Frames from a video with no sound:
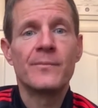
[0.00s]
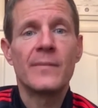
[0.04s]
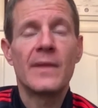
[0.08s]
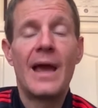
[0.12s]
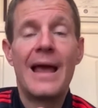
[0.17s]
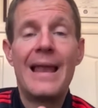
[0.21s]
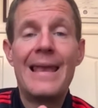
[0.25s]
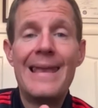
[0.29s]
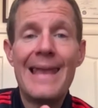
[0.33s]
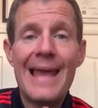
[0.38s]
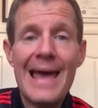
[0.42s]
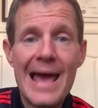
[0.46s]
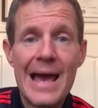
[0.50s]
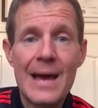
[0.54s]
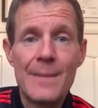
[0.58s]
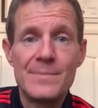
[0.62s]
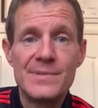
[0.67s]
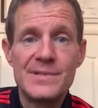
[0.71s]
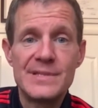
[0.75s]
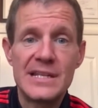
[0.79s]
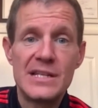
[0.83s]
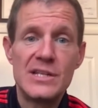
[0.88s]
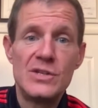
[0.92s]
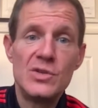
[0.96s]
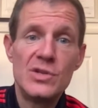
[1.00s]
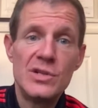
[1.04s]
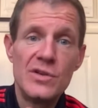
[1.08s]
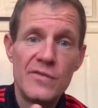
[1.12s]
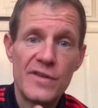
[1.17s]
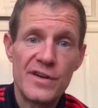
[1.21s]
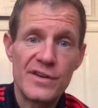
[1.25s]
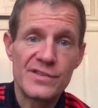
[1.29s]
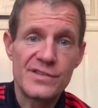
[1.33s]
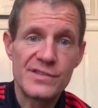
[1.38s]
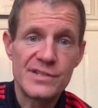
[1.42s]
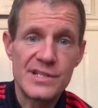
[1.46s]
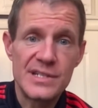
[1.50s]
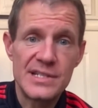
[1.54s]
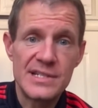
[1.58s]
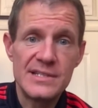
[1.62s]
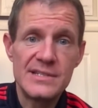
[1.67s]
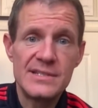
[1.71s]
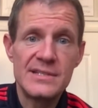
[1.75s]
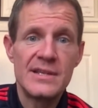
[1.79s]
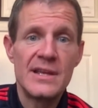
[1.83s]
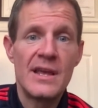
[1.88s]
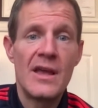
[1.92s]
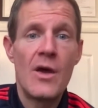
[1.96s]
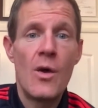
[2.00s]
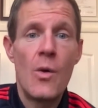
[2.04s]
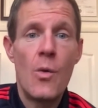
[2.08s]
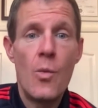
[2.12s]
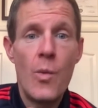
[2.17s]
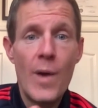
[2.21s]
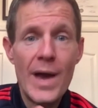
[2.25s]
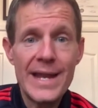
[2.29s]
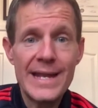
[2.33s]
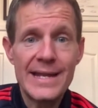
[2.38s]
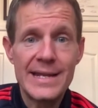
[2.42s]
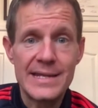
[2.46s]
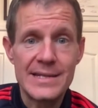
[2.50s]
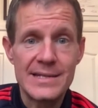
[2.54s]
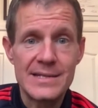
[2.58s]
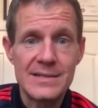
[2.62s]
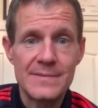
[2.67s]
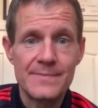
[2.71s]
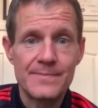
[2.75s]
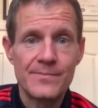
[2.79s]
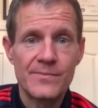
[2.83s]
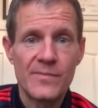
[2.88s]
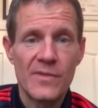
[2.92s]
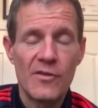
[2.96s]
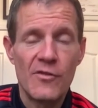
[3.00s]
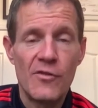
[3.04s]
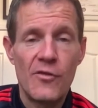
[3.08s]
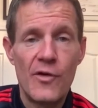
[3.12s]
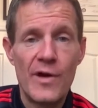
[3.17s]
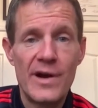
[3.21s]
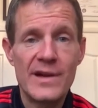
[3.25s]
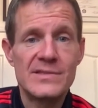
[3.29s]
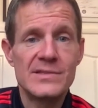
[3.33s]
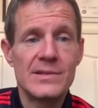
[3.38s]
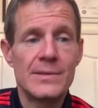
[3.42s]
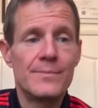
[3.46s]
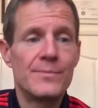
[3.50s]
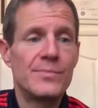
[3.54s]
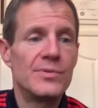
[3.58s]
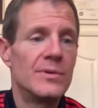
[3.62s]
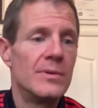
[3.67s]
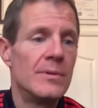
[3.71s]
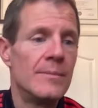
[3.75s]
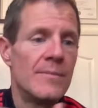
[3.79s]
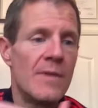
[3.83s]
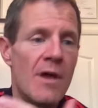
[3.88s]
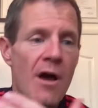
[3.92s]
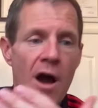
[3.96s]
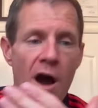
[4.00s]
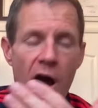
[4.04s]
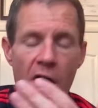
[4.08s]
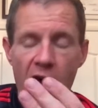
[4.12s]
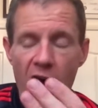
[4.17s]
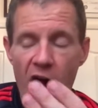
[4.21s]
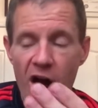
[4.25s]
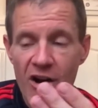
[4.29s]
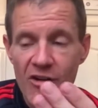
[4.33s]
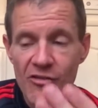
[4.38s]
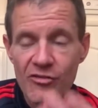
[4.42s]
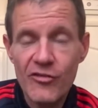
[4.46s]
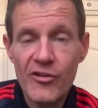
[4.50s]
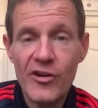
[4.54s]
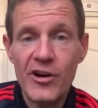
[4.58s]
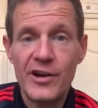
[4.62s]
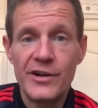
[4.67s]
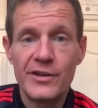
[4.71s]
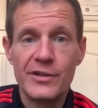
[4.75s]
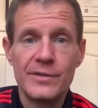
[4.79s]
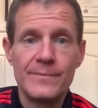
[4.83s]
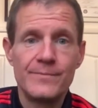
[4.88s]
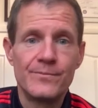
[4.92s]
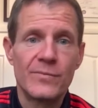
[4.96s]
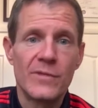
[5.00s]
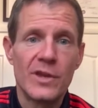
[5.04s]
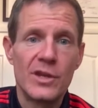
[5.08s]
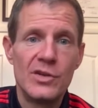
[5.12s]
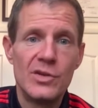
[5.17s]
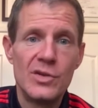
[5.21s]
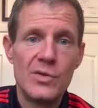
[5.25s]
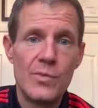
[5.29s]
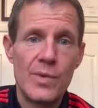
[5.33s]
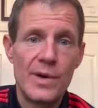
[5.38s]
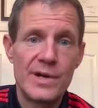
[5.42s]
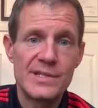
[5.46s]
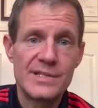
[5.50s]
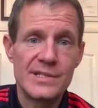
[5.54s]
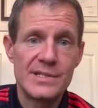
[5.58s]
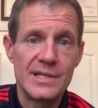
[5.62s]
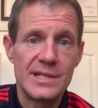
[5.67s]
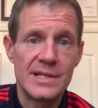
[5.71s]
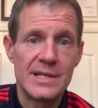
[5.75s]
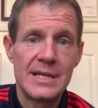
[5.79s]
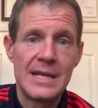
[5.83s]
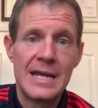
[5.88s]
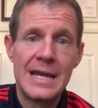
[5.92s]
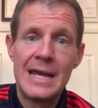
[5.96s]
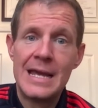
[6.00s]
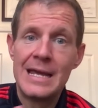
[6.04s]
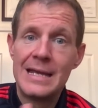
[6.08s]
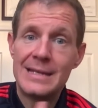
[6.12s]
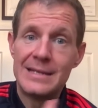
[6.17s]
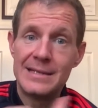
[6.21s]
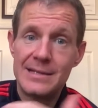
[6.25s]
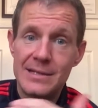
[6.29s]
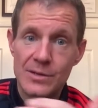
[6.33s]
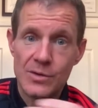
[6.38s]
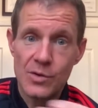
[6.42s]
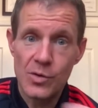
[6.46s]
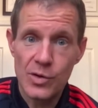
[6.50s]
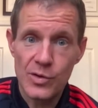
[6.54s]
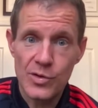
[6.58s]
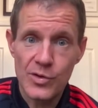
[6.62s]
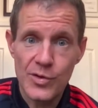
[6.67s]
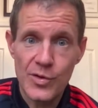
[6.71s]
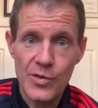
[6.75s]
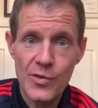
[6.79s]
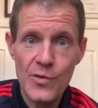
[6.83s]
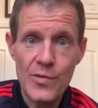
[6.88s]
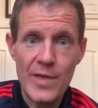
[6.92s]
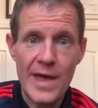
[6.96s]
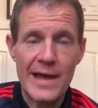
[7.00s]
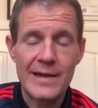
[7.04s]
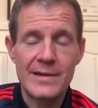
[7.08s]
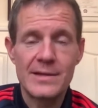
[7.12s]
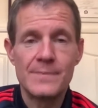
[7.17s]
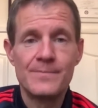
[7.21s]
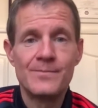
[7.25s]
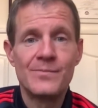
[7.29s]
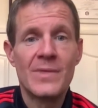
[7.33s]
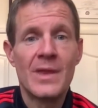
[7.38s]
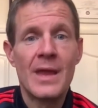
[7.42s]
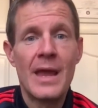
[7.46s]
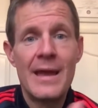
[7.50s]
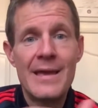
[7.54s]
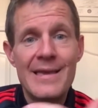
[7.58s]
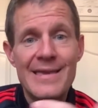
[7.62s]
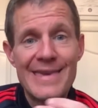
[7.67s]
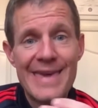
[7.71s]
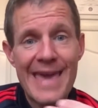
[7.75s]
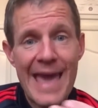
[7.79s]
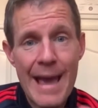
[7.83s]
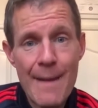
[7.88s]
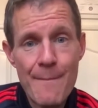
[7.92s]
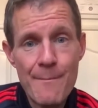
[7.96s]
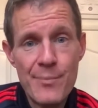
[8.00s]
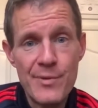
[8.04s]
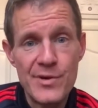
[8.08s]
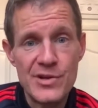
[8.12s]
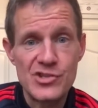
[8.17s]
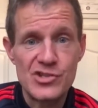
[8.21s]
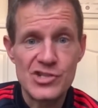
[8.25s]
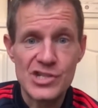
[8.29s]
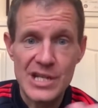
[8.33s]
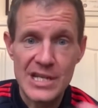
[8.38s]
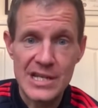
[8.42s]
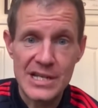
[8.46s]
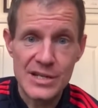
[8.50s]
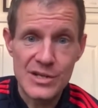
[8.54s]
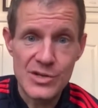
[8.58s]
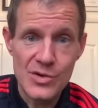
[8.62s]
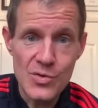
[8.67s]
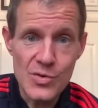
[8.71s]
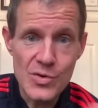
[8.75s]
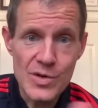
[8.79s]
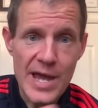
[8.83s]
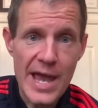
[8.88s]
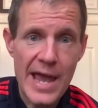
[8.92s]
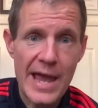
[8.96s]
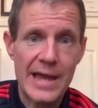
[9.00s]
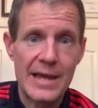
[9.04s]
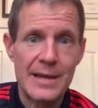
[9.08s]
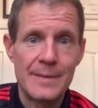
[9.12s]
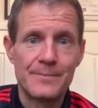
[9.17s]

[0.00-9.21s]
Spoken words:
labs and universities vetted it. For example, Harvard University, did it go through that? Cambridge in UK,